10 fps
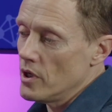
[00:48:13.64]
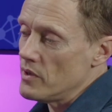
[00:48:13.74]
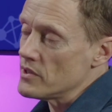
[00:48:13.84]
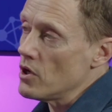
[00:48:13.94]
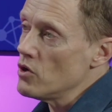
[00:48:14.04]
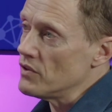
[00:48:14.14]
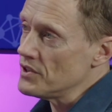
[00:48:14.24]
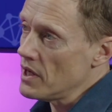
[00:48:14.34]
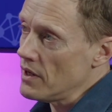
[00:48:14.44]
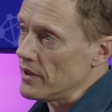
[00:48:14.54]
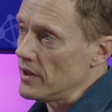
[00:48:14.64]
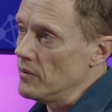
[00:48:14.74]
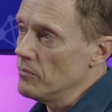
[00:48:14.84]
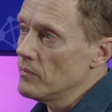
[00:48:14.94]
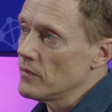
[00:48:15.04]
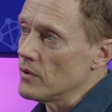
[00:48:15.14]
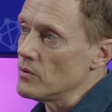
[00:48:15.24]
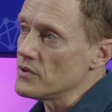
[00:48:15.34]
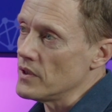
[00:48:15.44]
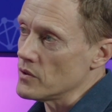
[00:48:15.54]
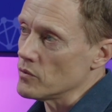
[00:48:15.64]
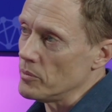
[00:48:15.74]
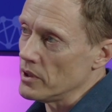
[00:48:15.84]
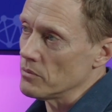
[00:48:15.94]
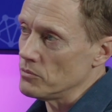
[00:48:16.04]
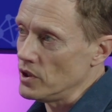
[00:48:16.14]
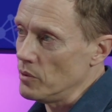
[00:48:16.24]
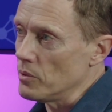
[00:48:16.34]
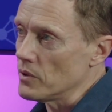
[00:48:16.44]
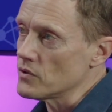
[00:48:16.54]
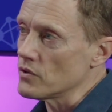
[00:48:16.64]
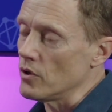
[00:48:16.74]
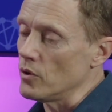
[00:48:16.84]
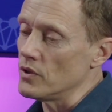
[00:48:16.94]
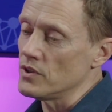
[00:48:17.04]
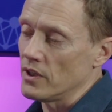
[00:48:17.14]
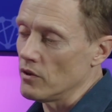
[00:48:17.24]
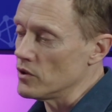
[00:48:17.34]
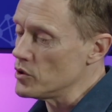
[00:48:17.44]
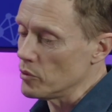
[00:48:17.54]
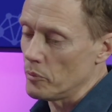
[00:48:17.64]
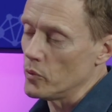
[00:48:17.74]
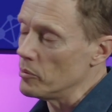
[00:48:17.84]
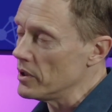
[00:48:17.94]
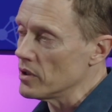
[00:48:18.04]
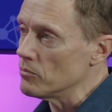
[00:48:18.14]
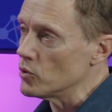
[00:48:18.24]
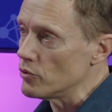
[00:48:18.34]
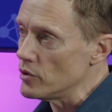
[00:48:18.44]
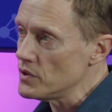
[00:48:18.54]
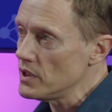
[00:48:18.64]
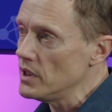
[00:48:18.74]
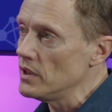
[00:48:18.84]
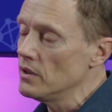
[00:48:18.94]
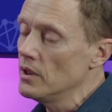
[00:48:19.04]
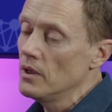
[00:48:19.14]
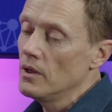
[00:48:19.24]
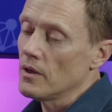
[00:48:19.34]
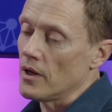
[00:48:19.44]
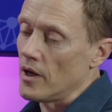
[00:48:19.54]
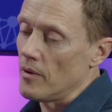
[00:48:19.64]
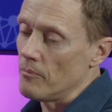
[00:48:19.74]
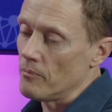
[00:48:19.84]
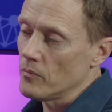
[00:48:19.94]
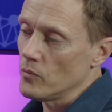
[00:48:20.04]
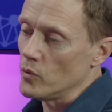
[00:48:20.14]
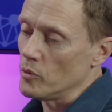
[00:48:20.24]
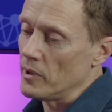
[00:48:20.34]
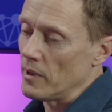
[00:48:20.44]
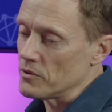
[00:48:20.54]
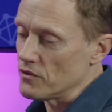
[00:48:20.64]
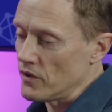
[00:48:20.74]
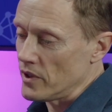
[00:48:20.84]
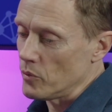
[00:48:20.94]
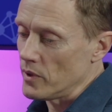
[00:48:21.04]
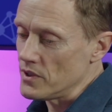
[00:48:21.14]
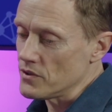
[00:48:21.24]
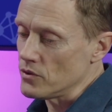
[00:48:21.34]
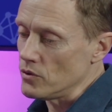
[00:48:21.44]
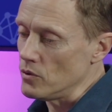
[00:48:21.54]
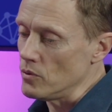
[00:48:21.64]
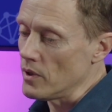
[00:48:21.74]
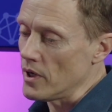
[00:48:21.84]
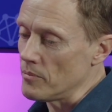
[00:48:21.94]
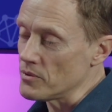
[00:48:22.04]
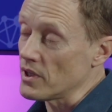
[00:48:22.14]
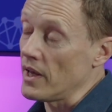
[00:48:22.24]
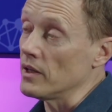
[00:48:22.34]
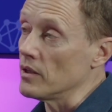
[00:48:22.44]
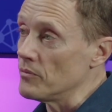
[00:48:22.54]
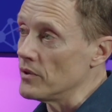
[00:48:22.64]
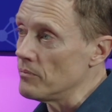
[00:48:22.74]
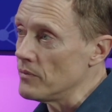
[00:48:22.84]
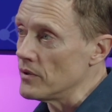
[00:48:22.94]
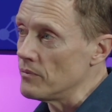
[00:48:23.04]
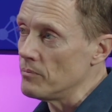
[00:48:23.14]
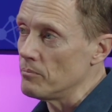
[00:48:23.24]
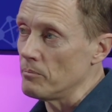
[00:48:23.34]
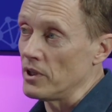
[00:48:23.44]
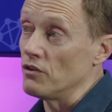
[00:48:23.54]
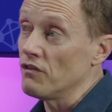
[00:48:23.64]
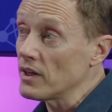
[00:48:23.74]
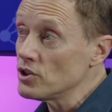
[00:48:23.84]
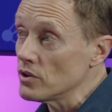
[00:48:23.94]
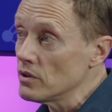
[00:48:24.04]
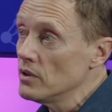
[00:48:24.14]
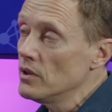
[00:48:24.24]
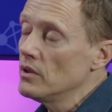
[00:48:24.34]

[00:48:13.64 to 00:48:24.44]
know is that over time, those things will become cheaper. So the technology will become more routine. We'll be able to find ways to scale up the manufacture